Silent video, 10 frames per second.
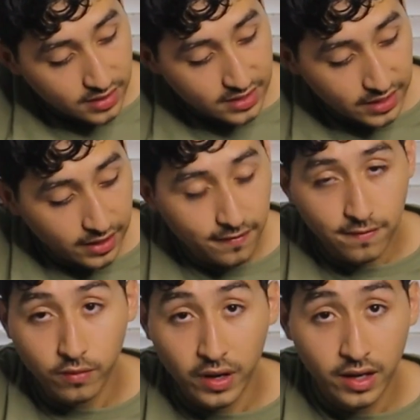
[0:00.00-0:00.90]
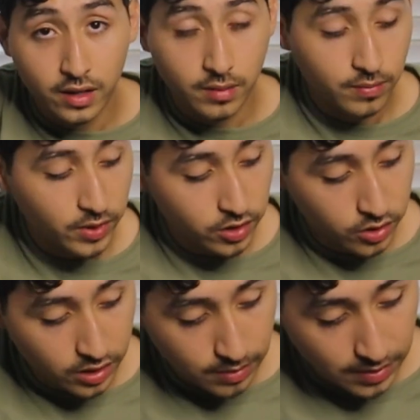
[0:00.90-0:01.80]
2nd fret, but
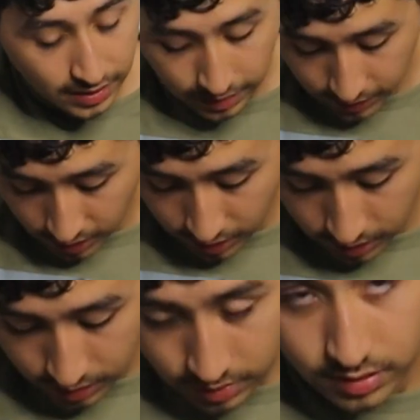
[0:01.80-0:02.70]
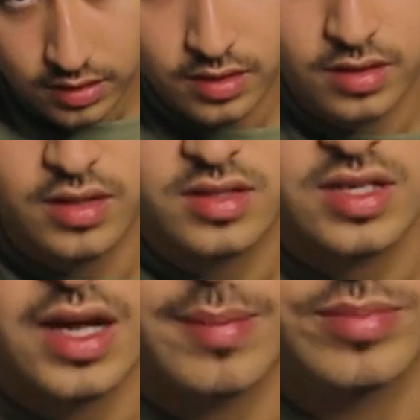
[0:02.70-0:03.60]
you're gonna be leaving the
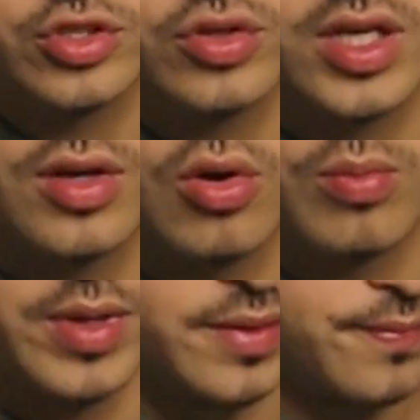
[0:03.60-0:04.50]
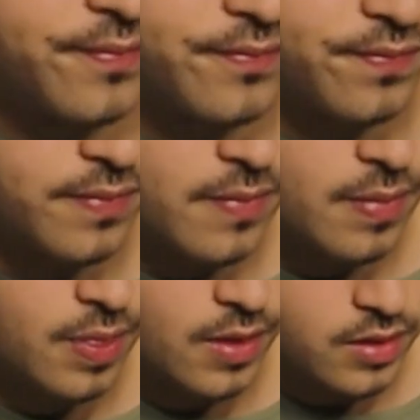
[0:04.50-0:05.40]
top string open.
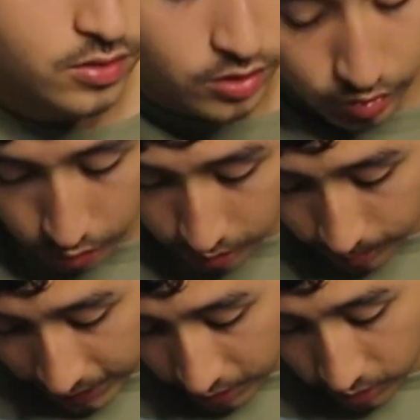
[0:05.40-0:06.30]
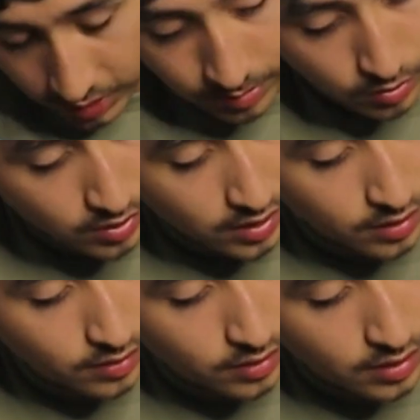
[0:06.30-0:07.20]
So you would be only
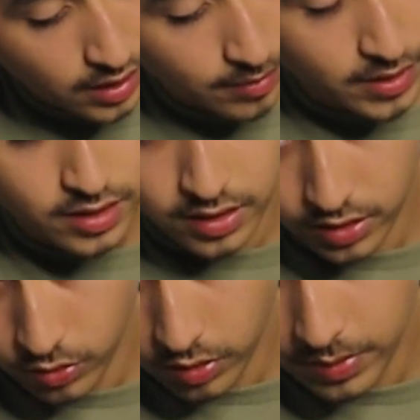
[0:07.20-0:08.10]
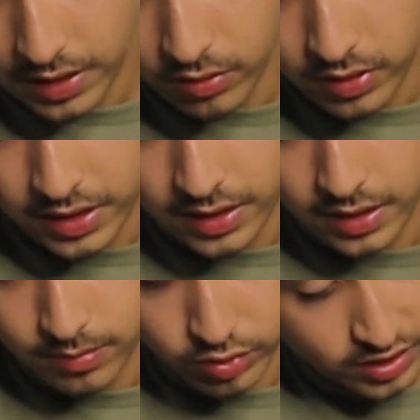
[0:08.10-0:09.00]
muting. You would be
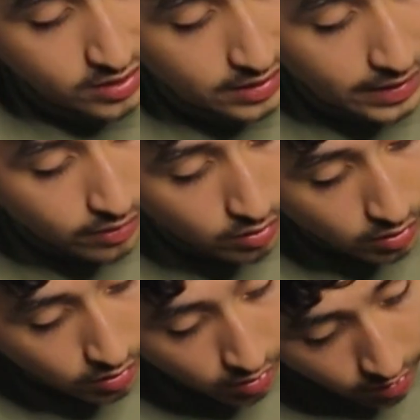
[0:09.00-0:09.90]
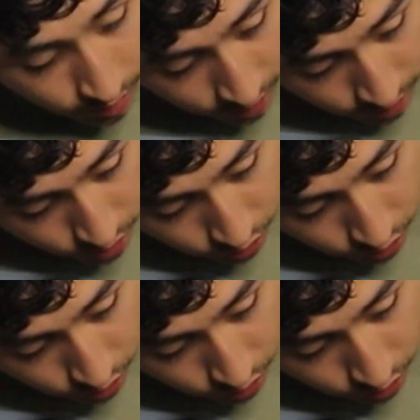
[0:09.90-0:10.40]
only pressing down on all the other